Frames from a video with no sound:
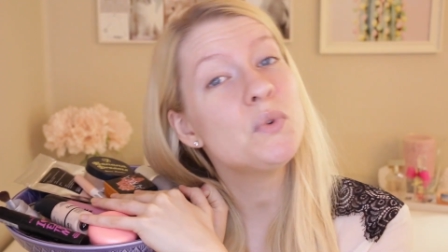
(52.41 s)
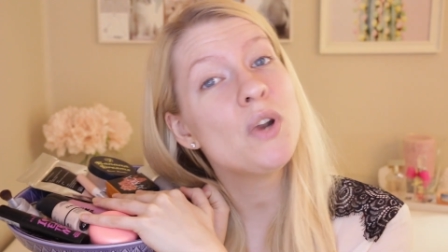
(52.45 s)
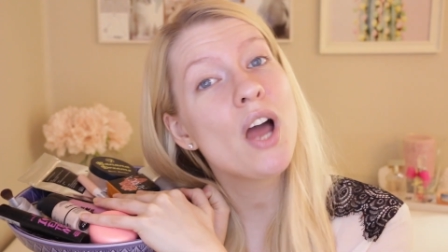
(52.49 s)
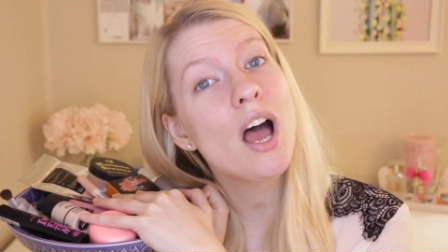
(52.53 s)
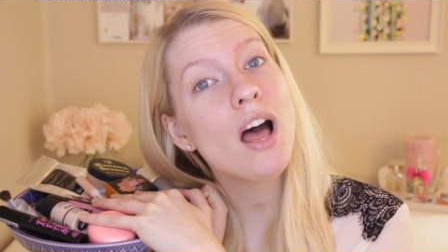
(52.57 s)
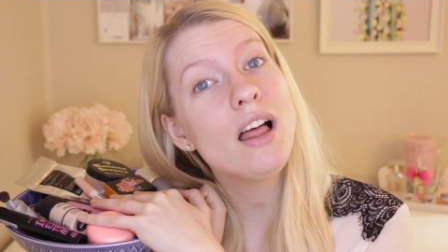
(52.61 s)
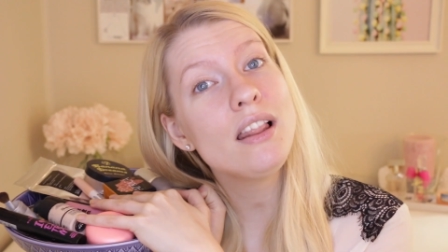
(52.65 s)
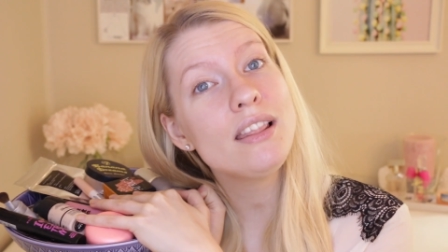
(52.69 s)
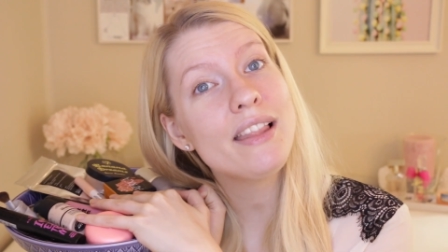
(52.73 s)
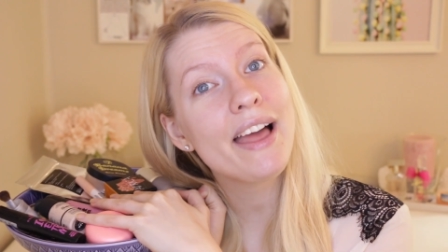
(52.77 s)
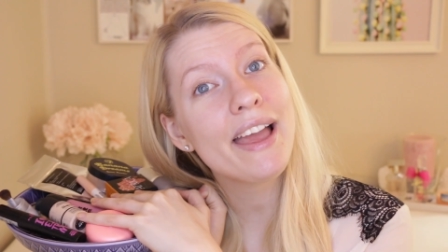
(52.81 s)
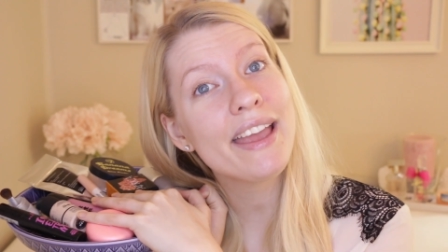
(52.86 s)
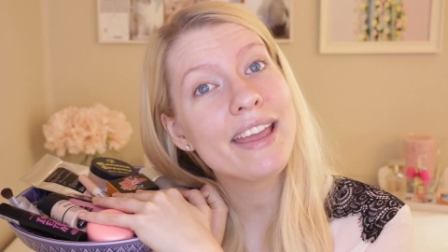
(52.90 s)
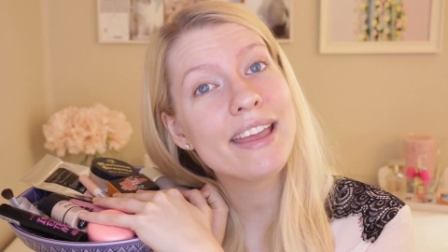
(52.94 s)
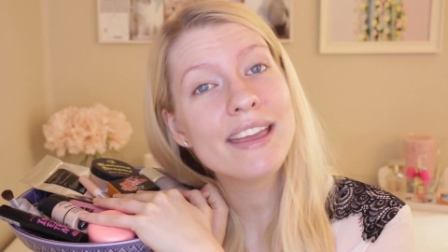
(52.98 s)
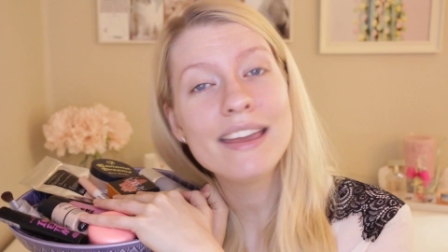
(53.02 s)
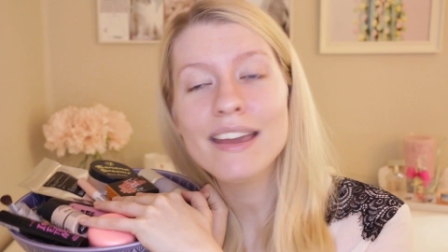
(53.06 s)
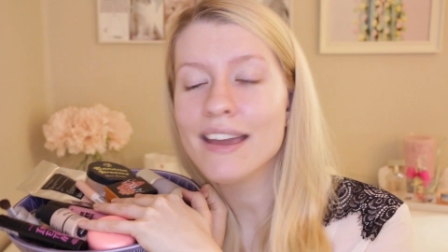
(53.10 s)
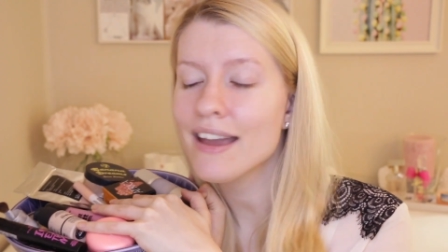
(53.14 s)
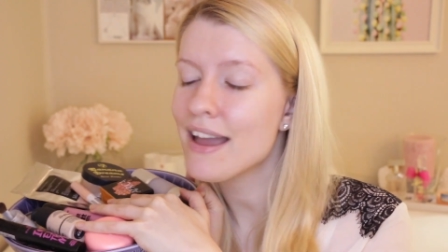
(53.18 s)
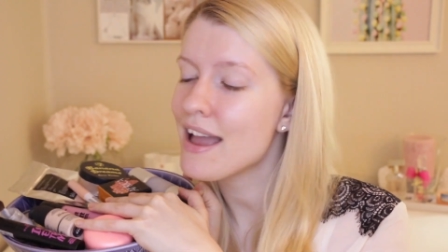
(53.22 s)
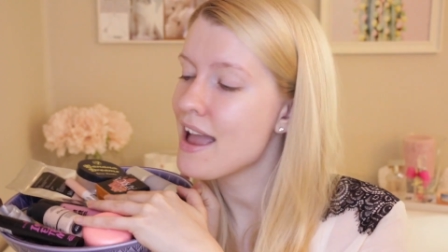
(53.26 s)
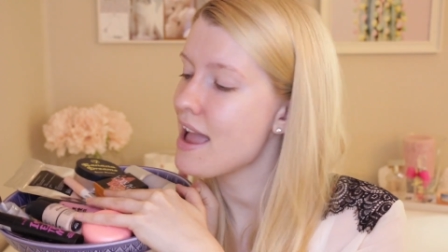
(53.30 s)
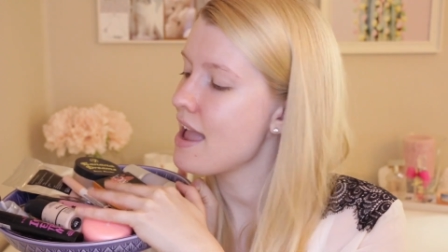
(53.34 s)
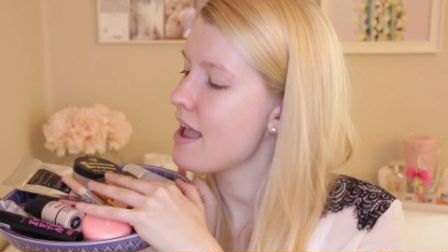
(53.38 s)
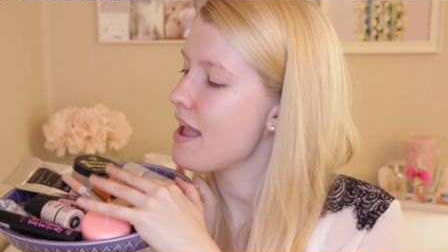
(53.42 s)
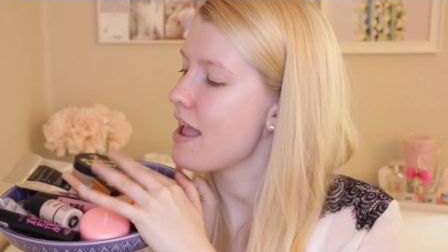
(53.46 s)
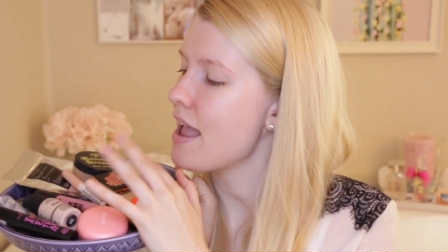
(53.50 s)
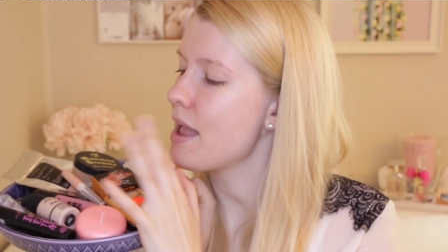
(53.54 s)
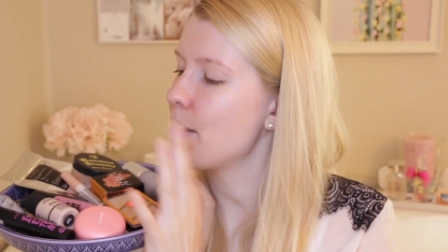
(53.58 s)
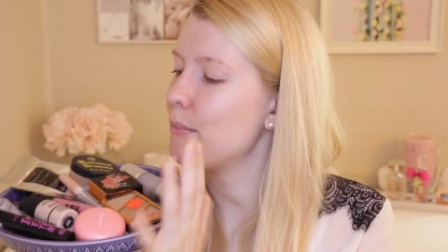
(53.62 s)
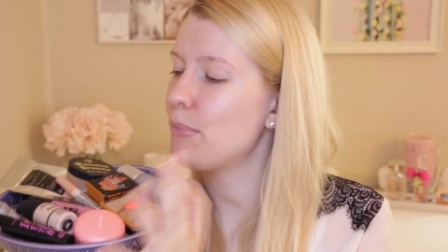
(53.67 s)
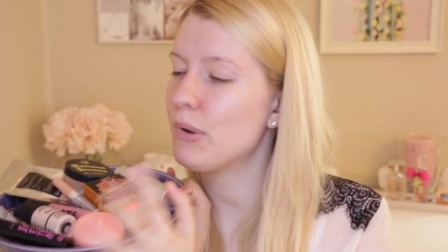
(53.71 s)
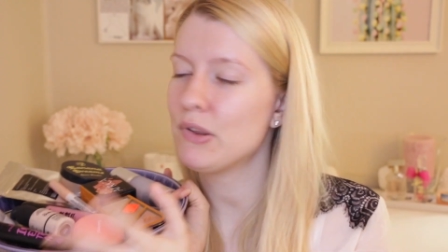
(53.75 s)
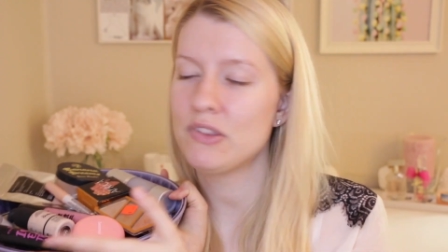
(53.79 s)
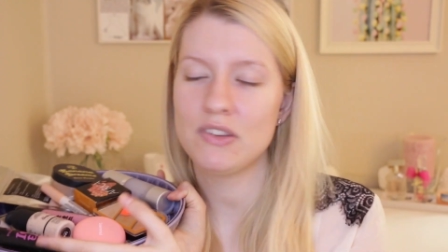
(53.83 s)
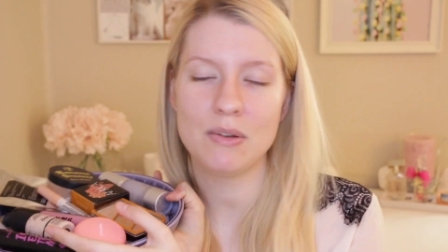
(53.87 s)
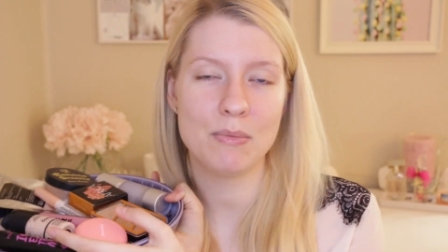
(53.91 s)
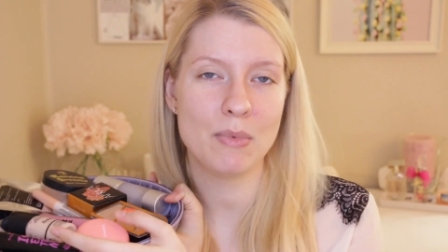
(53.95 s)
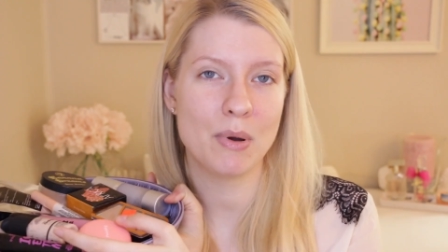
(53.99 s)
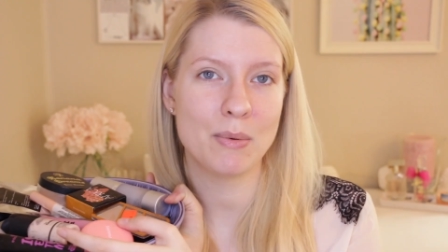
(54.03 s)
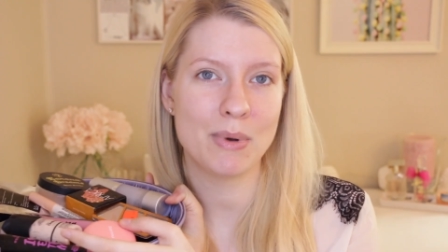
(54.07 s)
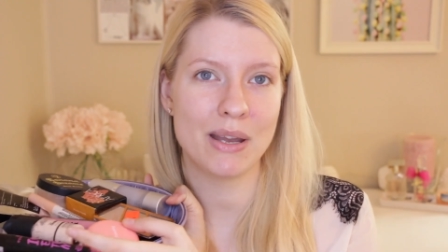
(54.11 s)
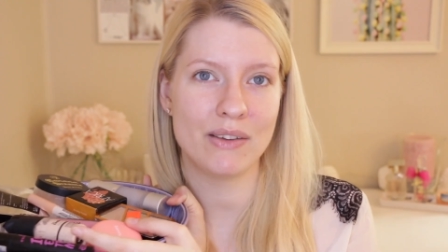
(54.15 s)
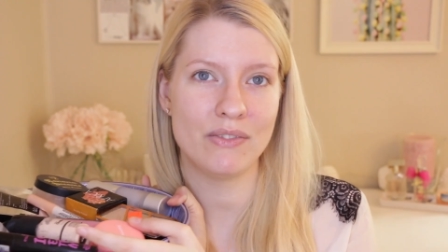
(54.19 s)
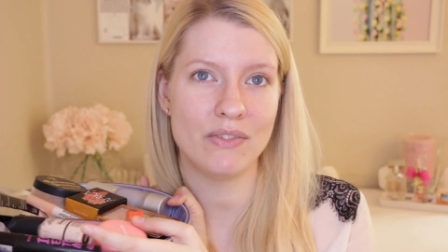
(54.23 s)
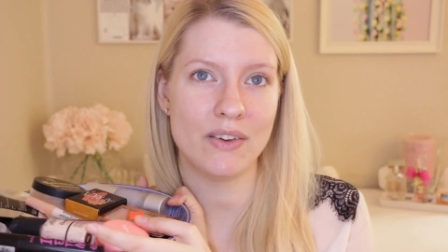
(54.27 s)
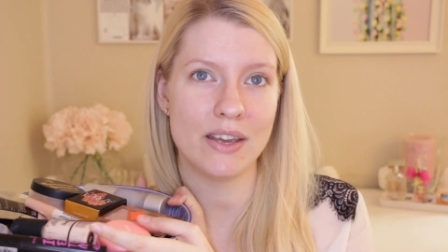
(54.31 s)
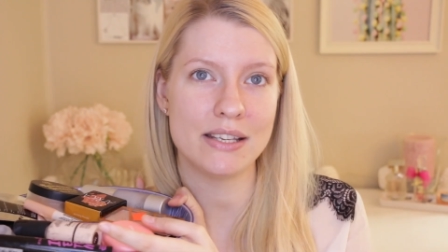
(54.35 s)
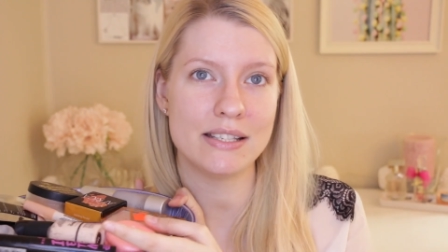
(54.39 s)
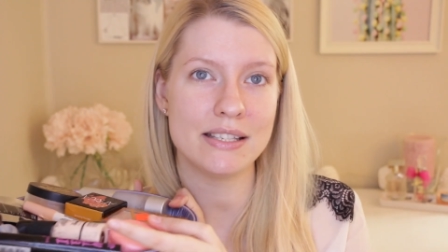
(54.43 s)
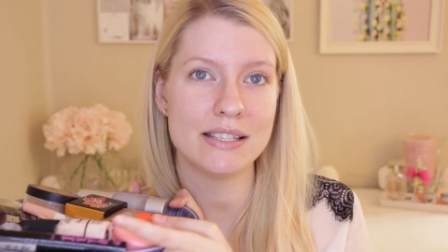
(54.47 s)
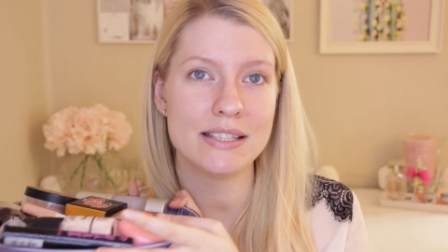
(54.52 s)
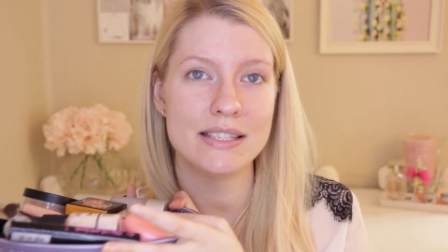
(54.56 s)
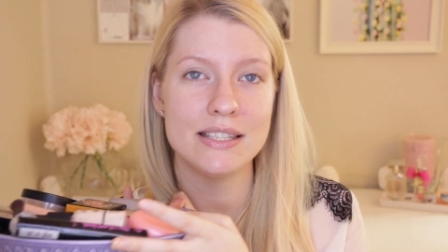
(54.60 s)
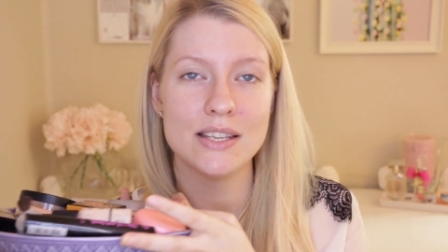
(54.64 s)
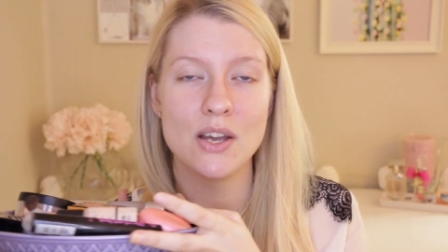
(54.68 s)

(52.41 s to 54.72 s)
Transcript: not like and put them on my face.